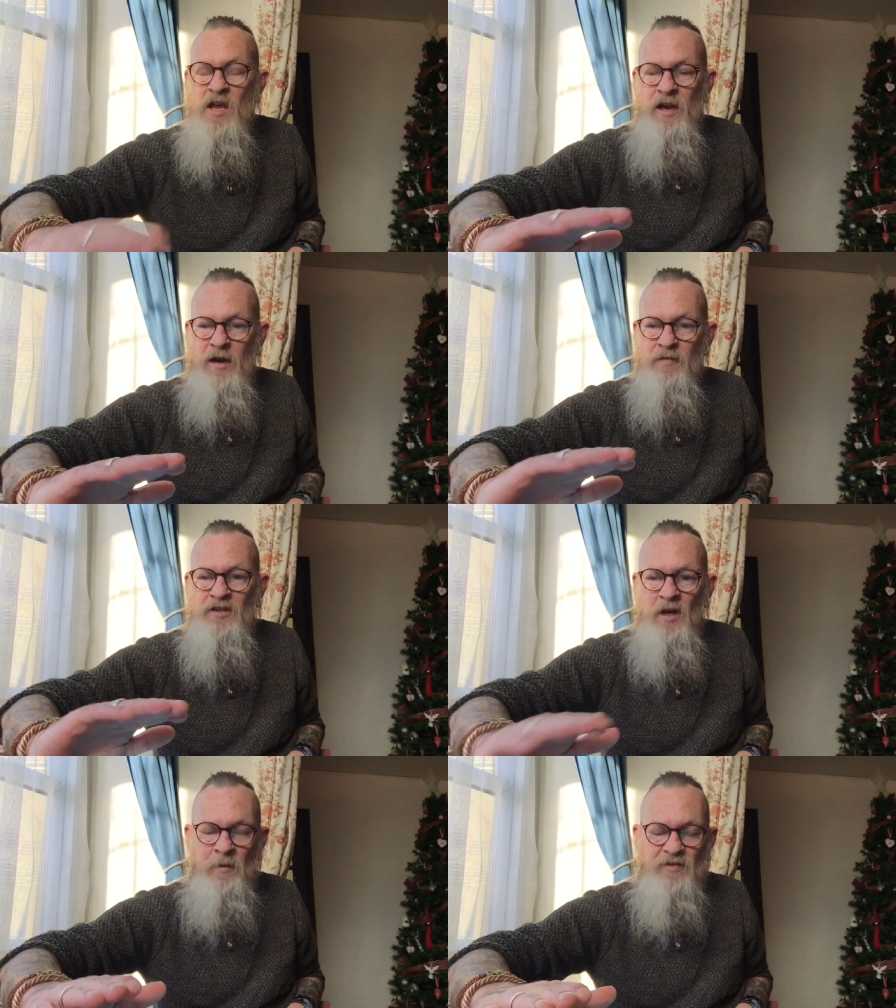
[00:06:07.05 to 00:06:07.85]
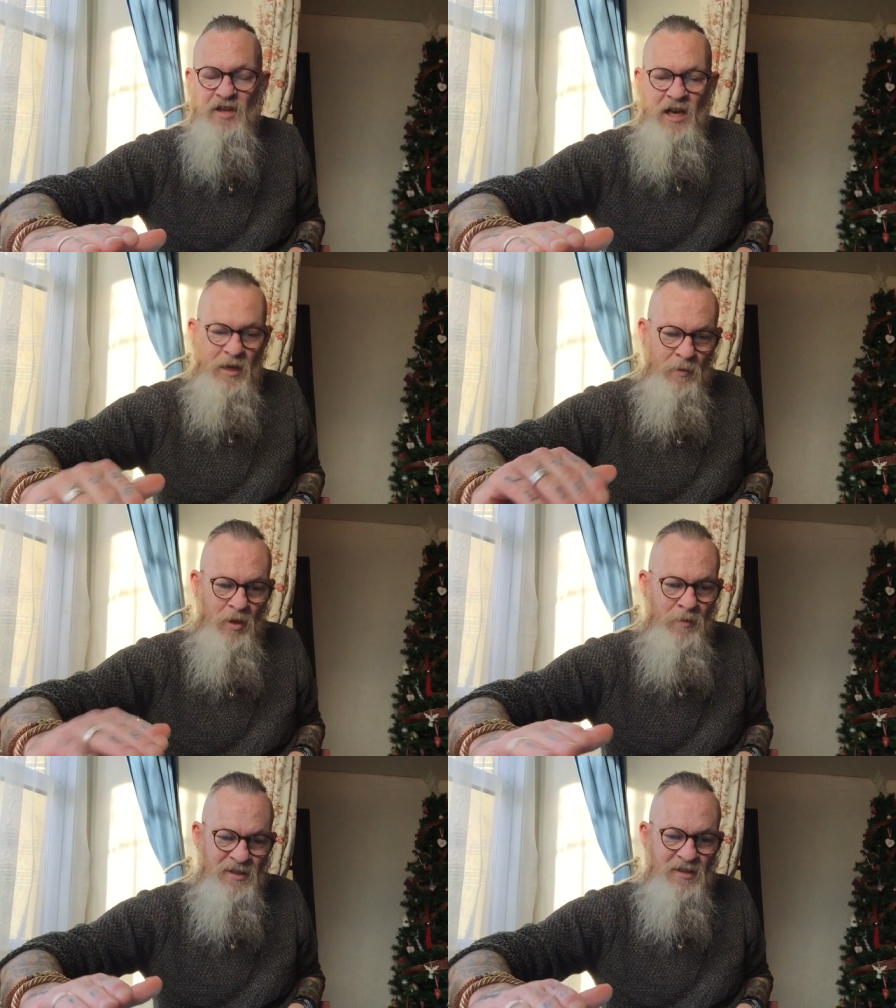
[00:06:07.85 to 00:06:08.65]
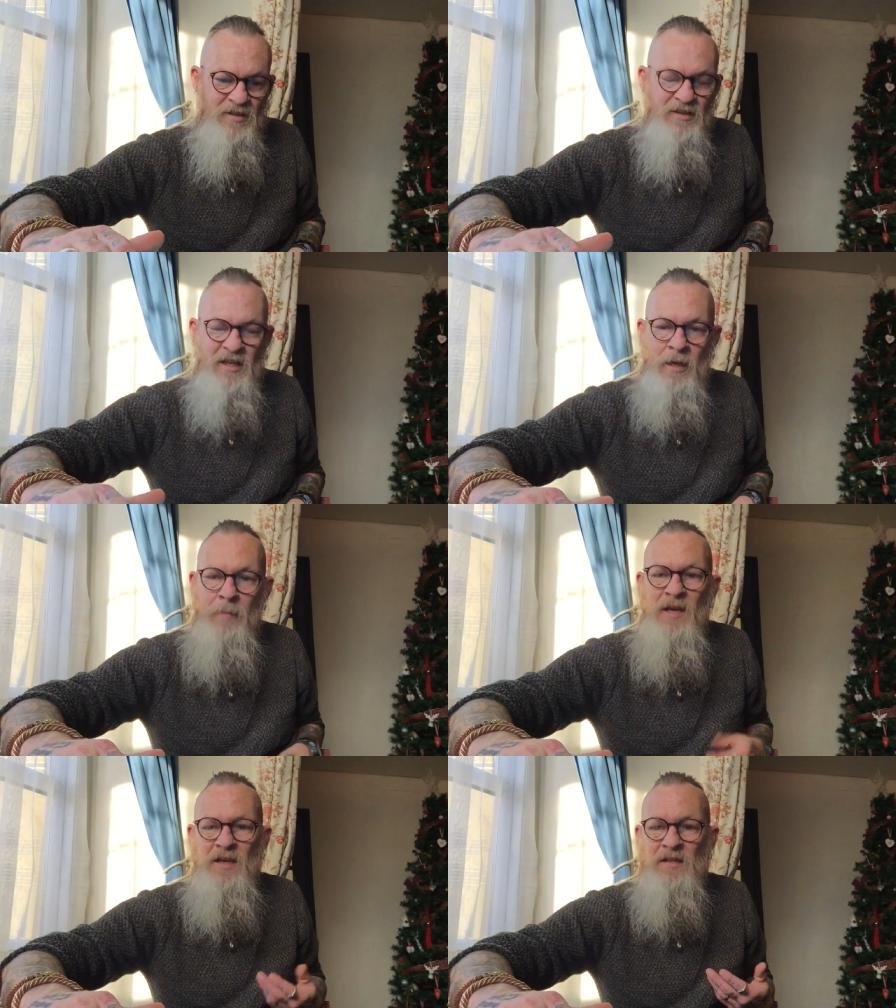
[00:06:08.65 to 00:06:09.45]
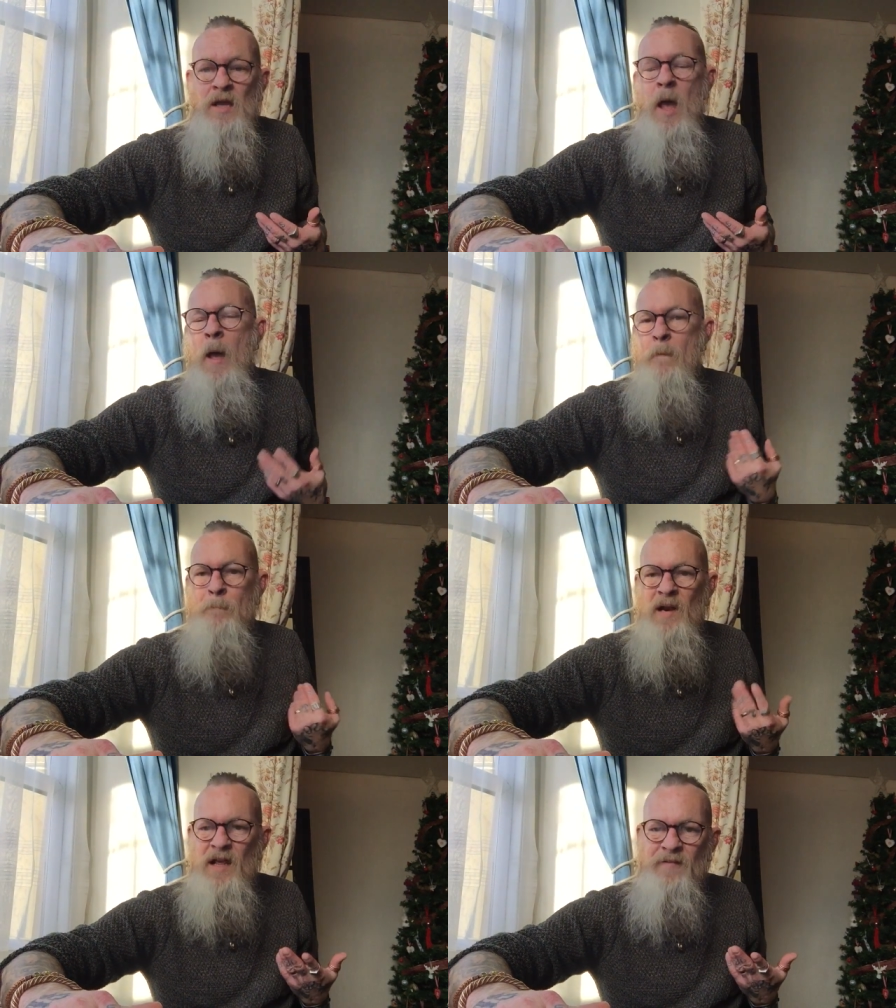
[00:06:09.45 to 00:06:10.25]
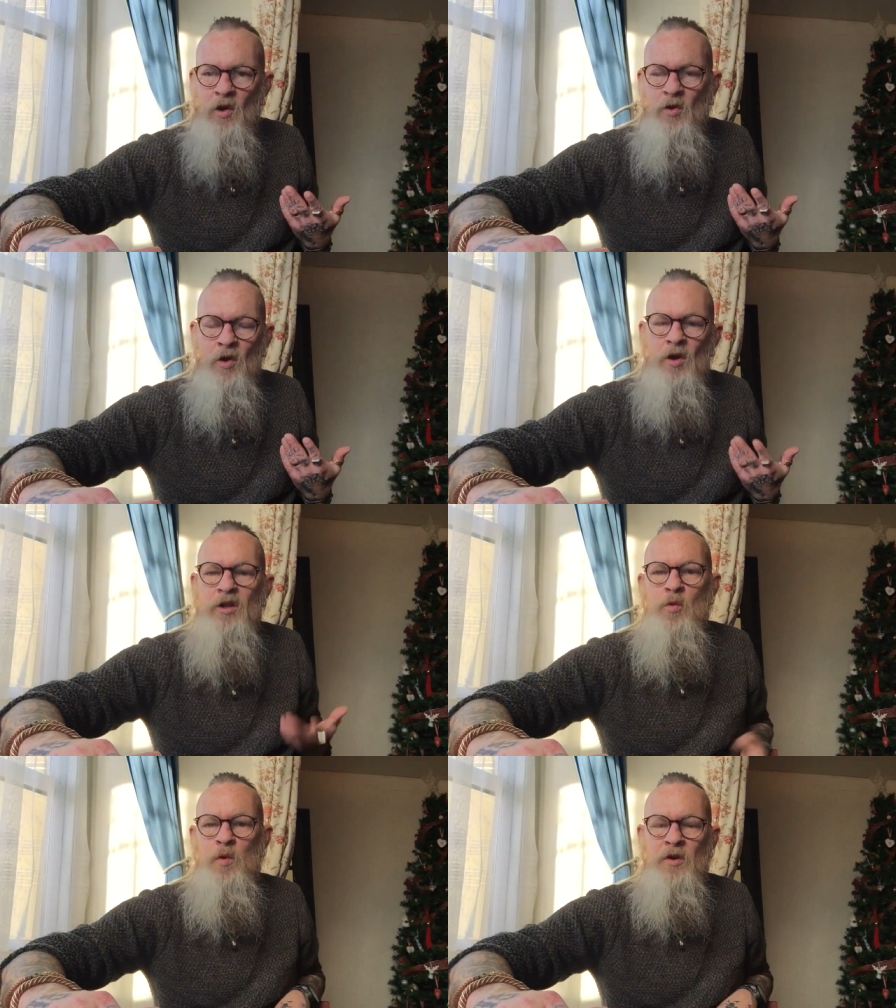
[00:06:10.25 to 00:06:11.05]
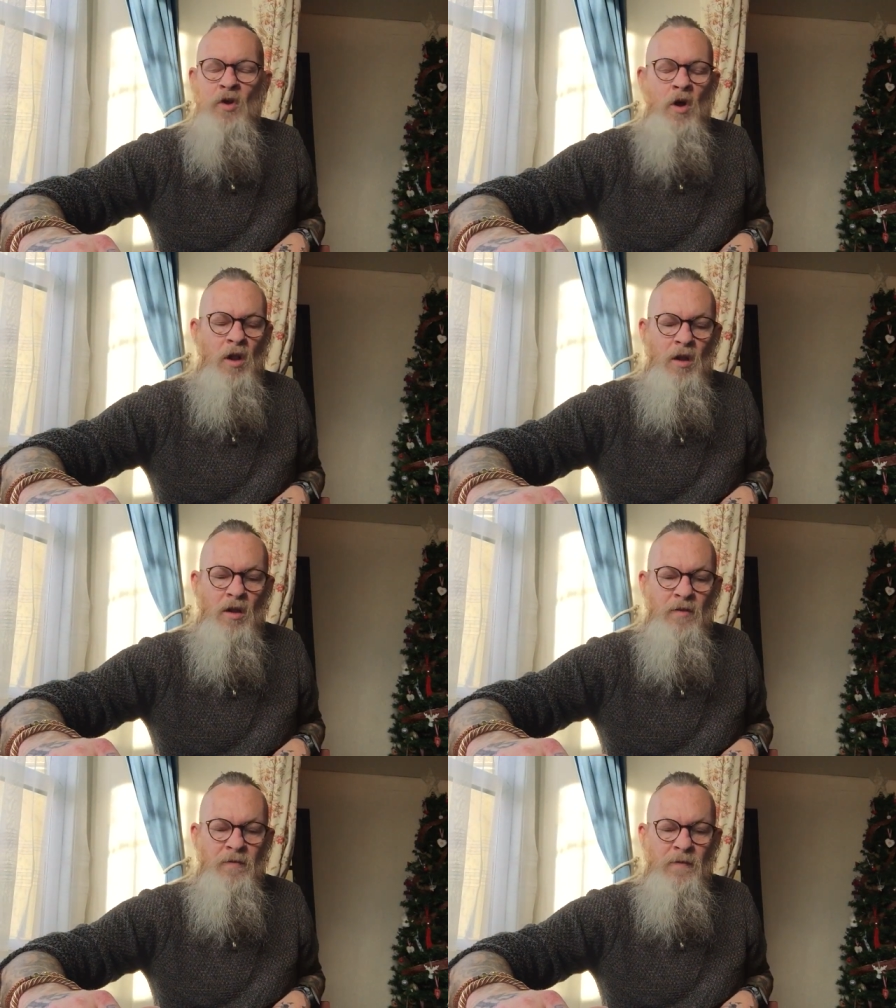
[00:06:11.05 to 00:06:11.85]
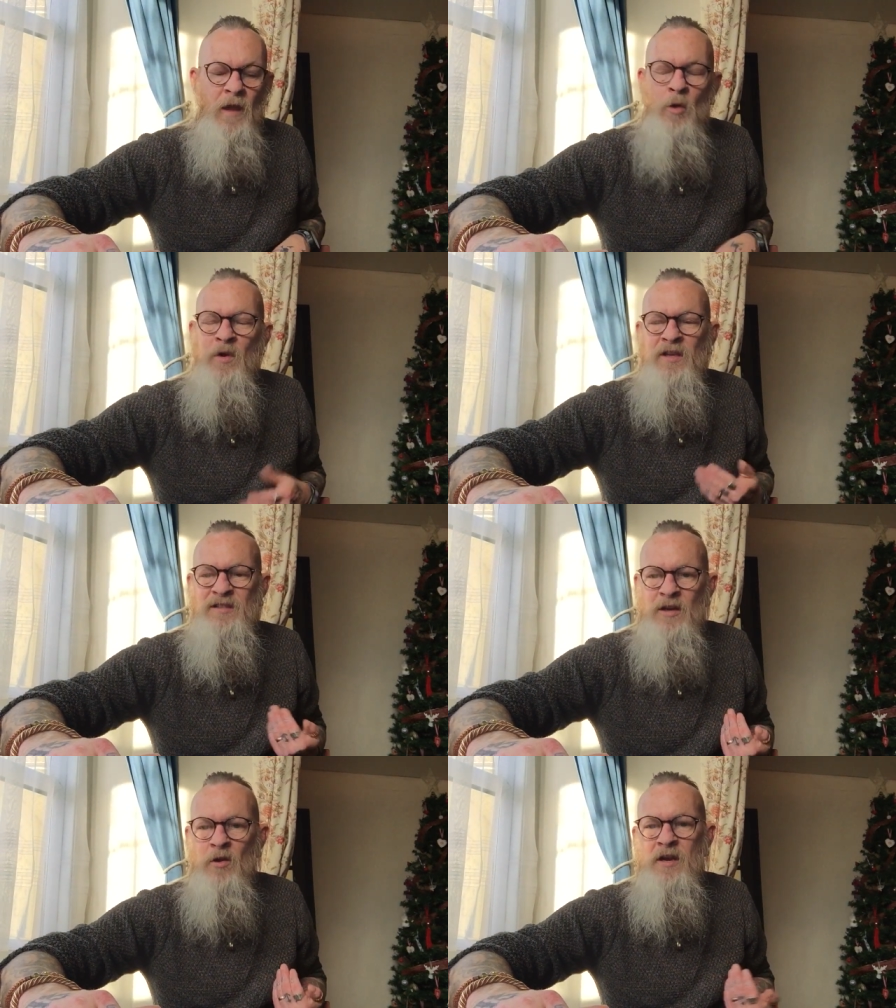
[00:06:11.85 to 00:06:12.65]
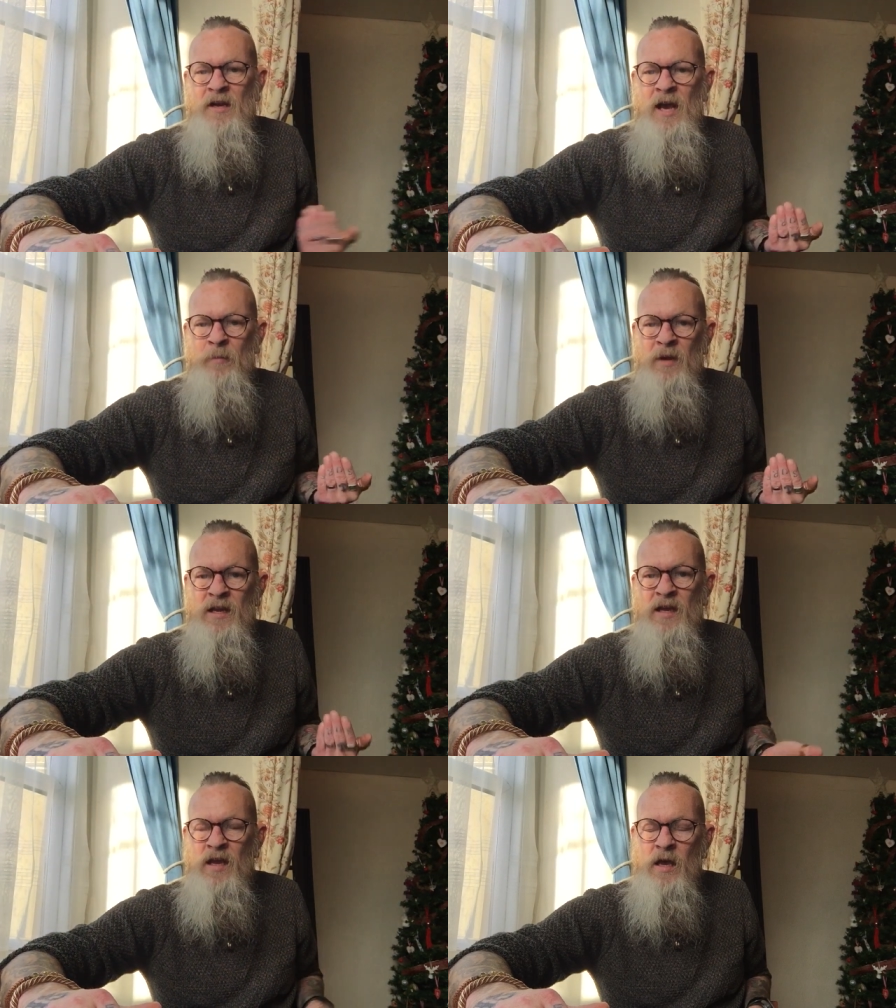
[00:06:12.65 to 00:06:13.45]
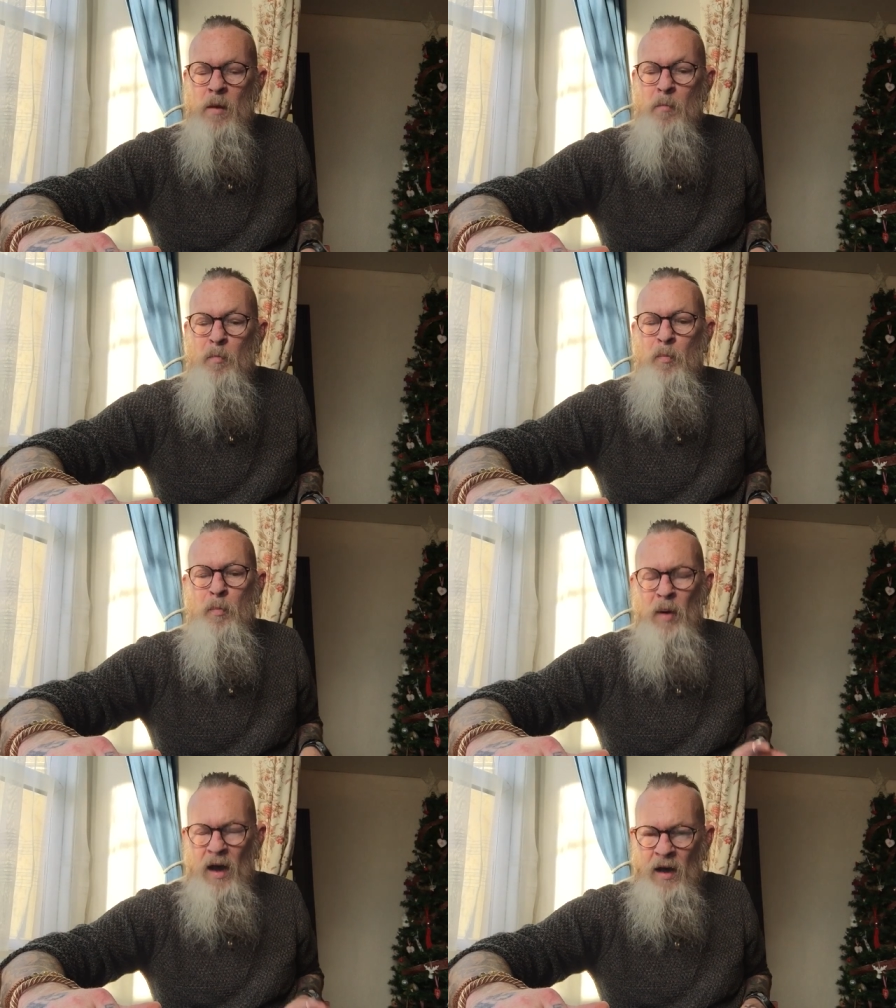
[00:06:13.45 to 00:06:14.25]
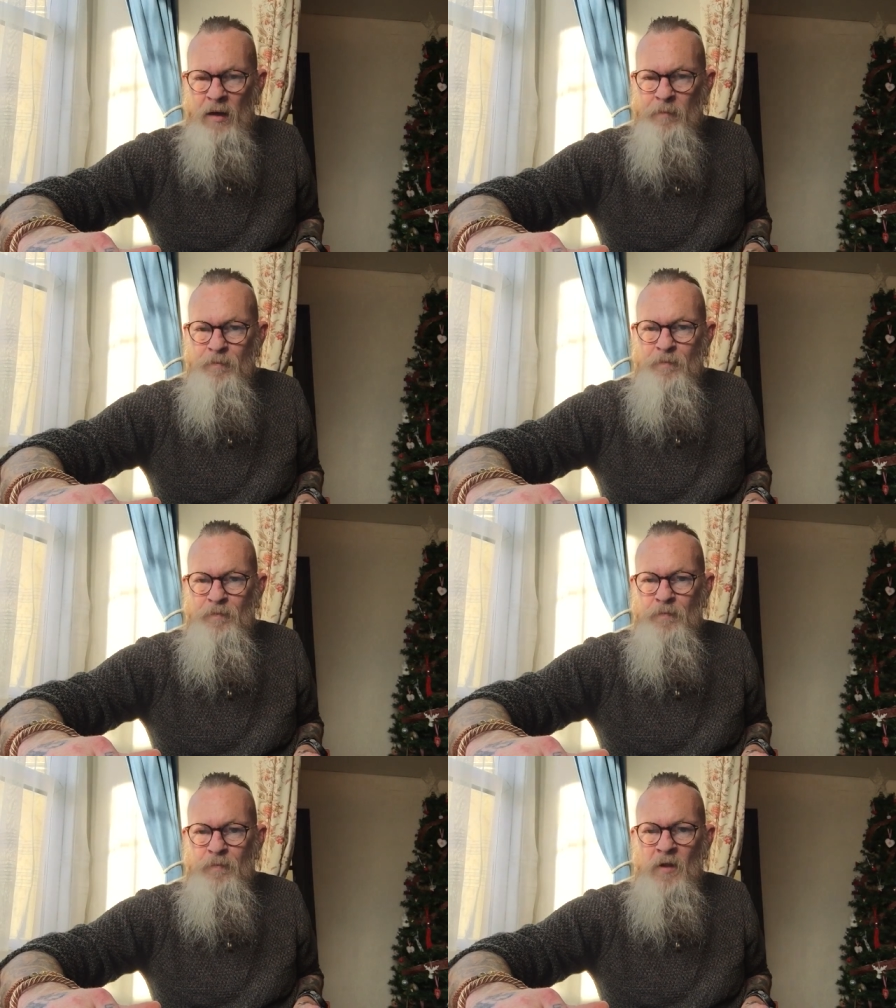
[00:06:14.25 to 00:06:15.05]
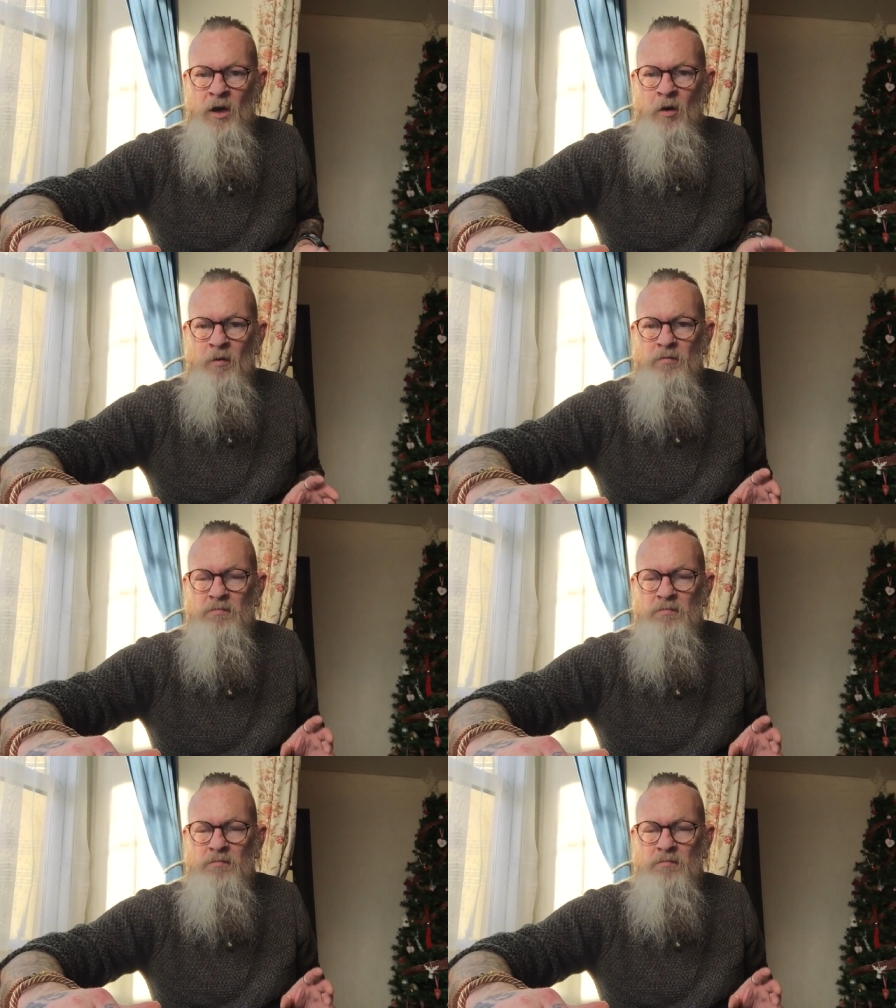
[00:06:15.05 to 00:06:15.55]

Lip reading: And every time I've seen him and the missus have seen him, because believe it or not, you would not notice looking at me, but a